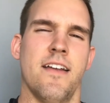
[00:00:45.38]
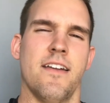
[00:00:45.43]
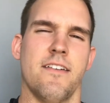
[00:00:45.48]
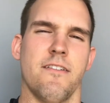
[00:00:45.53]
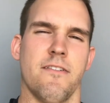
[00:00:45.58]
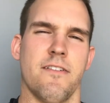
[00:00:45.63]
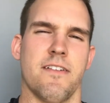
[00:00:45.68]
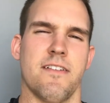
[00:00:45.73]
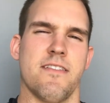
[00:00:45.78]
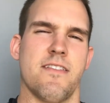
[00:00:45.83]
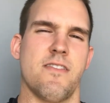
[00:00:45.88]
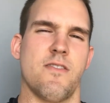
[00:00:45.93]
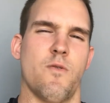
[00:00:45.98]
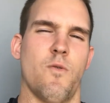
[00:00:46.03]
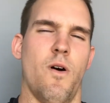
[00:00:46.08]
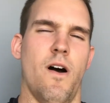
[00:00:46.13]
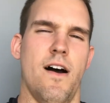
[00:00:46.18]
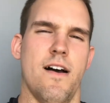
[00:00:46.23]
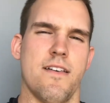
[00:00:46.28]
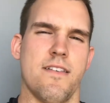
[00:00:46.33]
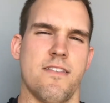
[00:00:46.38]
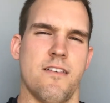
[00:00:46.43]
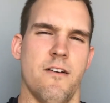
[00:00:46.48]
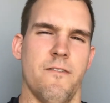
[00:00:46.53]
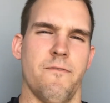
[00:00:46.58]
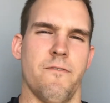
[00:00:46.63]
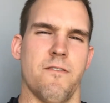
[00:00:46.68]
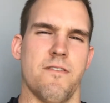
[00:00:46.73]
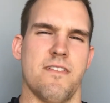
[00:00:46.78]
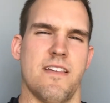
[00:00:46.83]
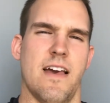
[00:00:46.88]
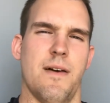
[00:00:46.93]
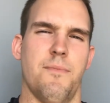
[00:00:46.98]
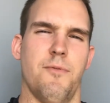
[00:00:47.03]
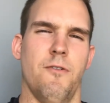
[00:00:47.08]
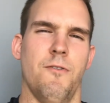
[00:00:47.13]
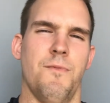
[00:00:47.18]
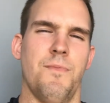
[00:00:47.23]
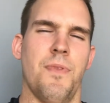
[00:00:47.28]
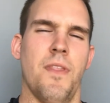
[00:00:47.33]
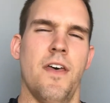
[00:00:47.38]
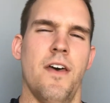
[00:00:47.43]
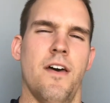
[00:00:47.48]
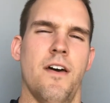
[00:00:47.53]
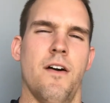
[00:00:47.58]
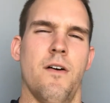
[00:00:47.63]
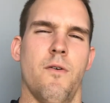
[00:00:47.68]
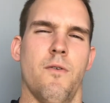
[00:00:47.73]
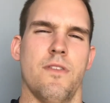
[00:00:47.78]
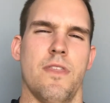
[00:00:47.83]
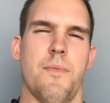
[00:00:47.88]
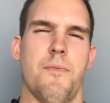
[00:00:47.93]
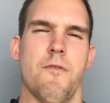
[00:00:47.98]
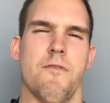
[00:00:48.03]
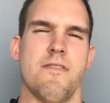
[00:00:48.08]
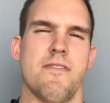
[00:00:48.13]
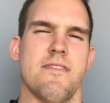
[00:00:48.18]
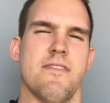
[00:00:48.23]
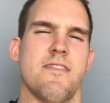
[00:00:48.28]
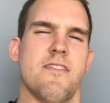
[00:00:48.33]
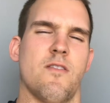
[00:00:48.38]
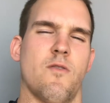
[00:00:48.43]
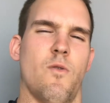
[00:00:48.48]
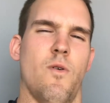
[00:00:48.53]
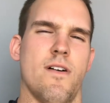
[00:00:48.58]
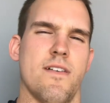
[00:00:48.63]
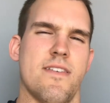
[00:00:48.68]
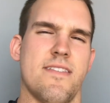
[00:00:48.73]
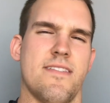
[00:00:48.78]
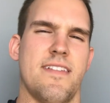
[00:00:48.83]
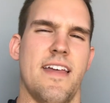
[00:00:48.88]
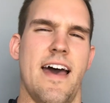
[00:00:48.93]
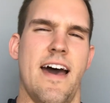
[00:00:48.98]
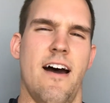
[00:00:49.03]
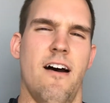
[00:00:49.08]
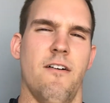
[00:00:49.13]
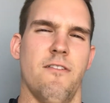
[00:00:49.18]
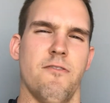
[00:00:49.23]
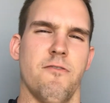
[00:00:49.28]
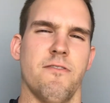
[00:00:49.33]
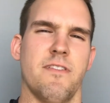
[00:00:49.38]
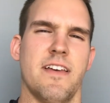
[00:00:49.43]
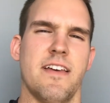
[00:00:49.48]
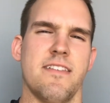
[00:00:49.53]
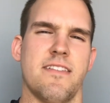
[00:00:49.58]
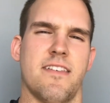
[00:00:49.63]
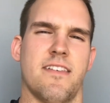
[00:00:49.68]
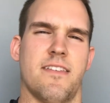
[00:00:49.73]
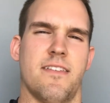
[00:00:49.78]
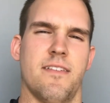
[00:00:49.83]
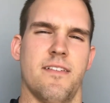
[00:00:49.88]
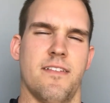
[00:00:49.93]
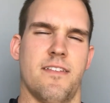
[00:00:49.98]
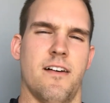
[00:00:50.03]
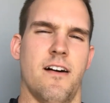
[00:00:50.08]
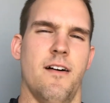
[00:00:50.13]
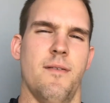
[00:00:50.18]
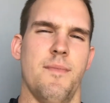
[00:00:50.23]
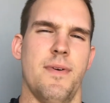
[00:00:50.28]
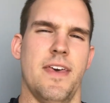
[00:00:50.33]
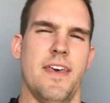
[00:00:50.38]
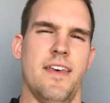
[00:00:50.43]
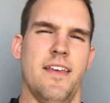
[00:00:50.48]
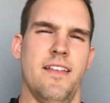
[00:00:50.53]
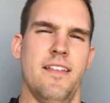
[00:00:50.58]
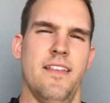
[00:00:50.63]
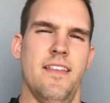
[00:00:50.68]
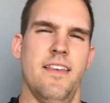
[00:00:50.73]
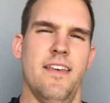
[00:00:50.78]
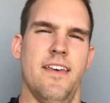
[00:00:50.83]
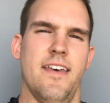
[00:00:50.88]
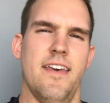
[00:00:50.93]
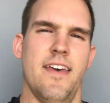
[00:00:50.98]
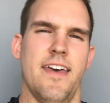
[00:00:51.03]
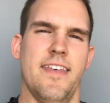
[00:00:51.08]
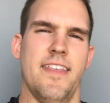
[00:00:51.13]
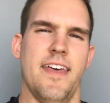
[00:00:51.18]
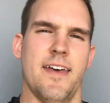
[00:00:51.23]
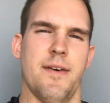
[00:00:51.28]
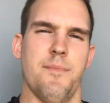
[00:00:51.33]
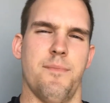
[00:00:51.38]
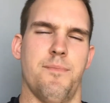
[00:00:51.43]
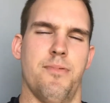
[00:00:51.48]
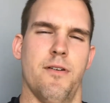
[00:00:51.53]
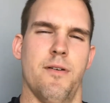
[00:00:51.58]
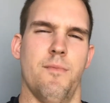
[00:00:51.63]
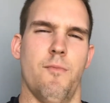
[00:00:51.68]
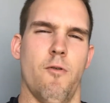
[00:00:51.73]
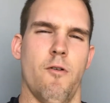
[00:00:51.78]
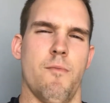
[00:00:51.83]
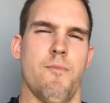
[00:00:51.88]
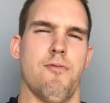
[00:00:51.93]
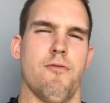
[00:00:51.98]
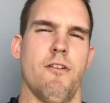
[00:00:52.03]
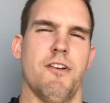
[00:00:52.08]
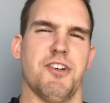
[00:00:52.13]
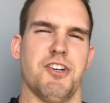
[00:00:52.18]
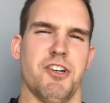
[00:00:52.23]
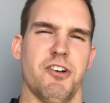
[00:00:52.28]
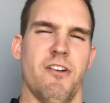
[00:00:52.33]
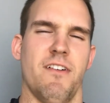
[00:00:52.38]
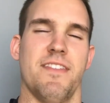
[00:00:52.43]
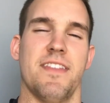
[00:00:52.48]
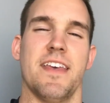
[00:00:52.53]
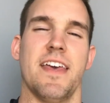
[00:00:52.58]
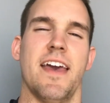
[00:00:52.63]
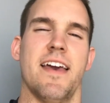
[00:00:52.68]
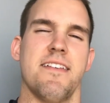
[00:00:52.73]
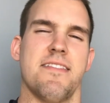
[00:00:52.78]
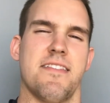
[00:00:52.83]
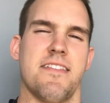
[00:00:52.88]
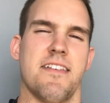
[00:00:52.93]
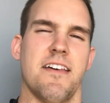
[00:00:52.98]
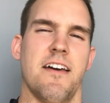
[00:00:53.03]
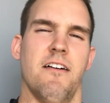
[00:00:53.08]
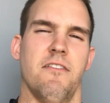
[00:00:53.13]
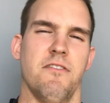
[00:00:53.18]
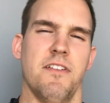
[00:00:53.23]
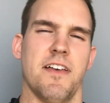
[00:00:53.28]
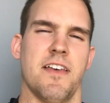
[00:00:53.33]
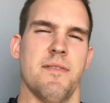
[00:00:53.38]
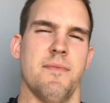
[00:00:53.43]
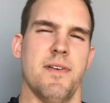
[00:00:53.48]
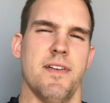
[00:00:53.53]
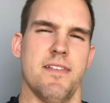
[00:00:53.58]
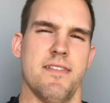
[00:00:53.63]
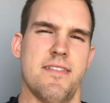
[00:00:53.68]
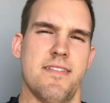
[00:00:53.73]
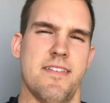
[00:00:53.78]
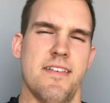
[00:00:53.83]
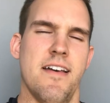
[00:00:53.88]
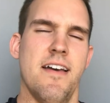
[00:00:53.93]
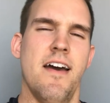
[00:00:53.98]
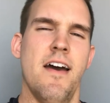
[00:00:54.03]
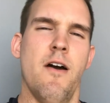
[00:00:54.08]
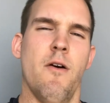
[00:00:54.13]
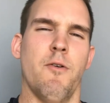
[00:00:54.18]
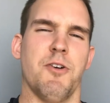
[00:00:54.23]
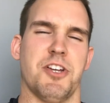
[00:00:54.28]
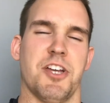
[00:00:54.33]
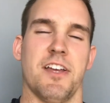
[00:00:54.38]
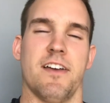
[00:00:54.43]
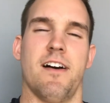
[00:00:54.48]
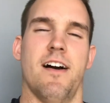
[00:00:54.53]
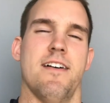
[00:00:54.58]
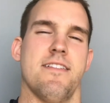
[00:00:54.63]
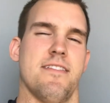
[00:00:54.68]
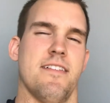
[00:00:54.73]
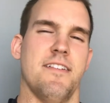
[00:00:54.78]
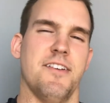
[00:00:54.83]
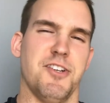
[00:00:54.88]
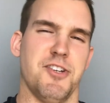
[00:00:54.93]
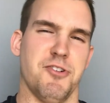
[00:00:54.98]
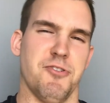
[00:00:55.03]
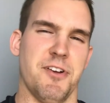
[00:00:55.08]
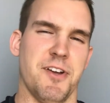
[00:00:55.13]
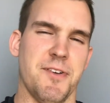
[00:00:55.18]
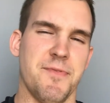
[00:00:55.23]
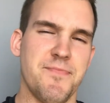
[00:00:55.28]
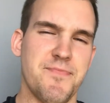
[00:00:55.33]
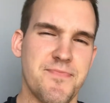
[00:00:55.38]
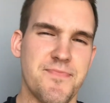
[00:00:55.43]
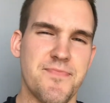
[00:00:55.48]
during a squat. So for example, when the person squats down, their knees come in and they put more pressure on the ACL ligaments, which can cause injury.